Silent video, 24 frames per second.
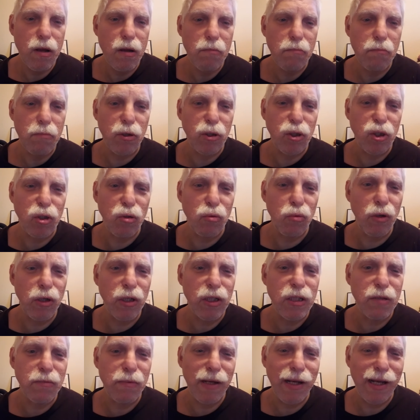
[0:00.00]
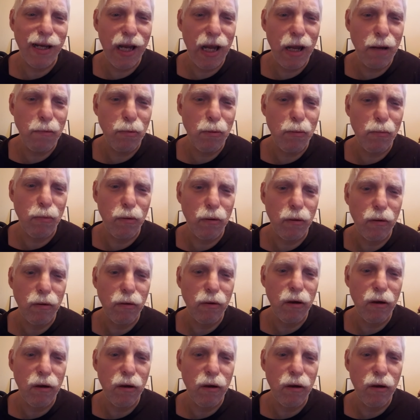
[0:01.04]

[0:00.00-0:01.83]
But you want to be capable